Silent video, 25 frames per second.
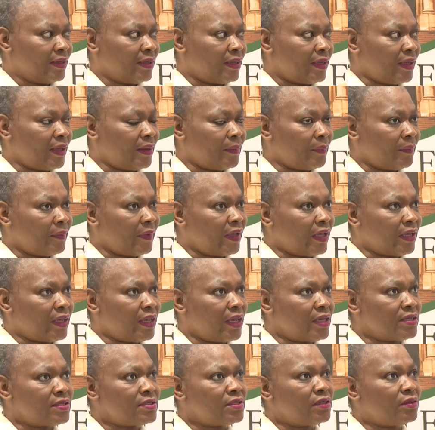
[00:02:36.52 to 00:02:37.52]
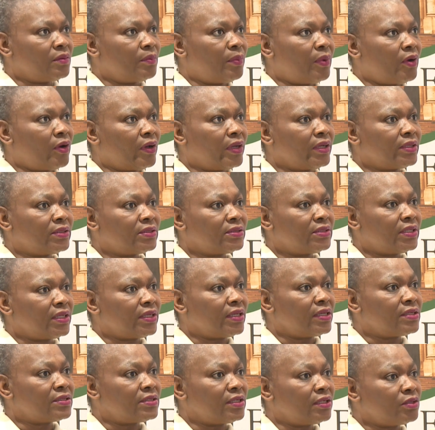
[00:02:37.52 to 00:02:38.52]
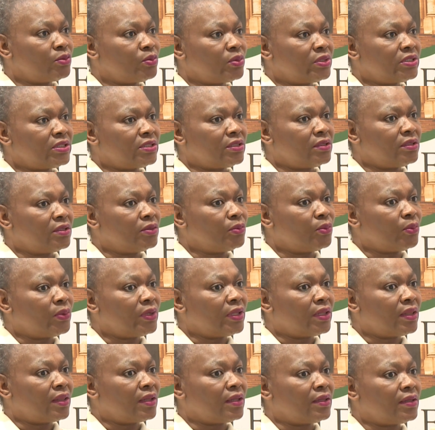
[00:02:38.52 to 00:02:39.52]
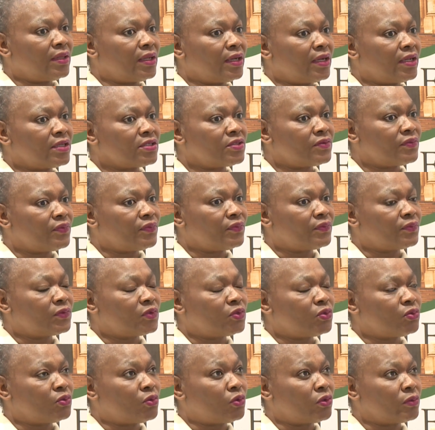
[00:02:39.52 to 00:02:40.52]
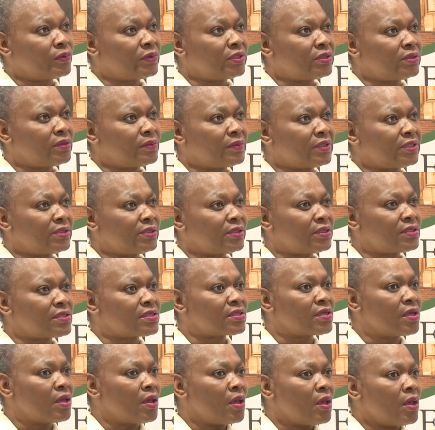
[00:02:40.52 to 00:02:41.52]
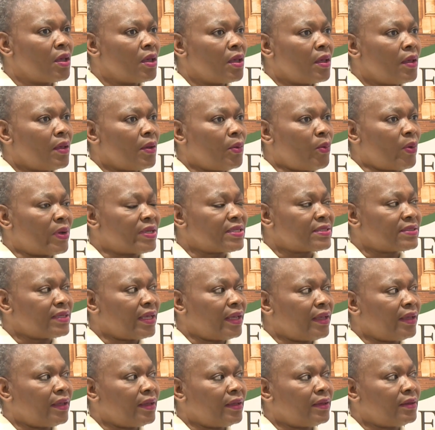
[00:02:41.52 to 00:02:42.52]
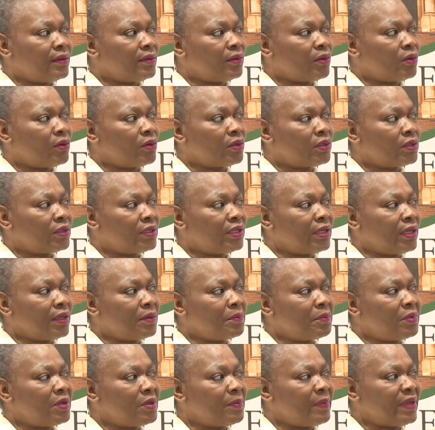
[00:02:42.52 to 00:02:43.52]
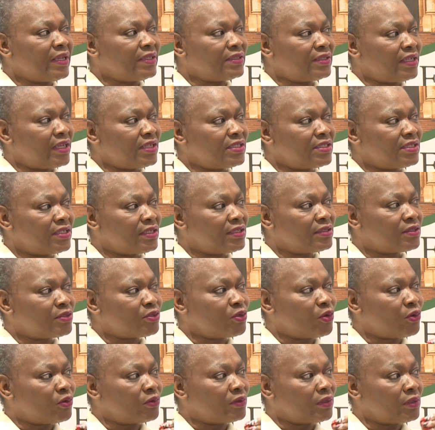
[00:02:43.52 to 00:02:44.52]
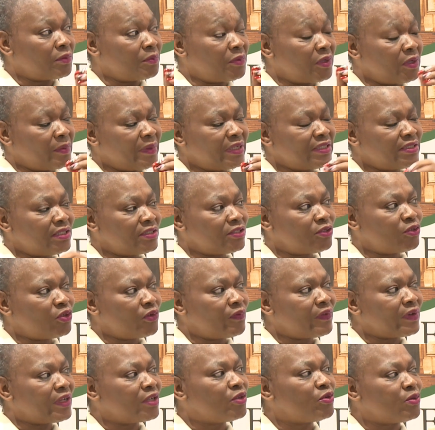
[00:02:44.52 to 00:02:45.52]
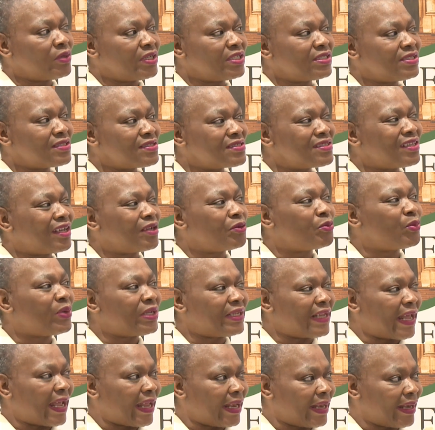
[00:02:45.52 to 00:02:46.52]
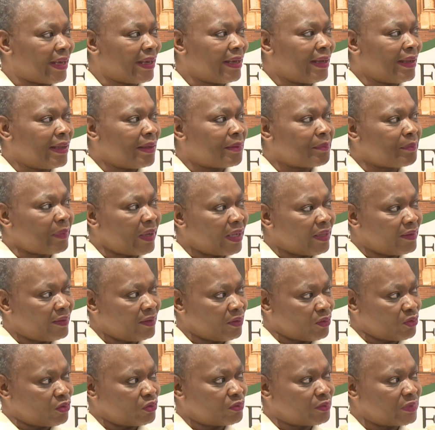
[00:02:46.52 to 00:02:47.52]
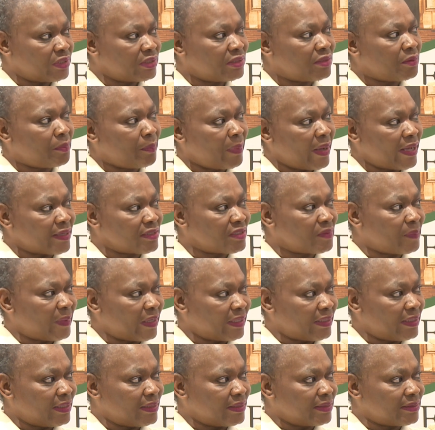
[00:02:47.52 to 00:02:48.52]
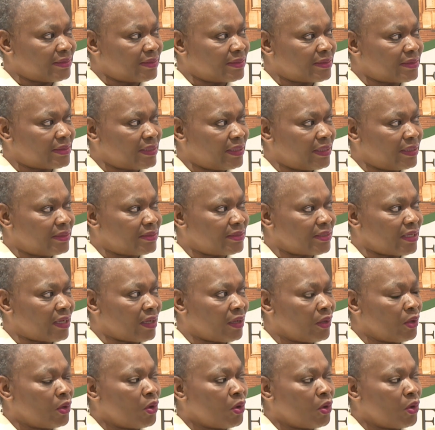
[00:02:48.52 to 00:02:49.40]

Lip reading: A case in point, a case that we're dealing with in the last 2 committee meetings was on the implementation of regulations that were done by the committee, passed by the legislature,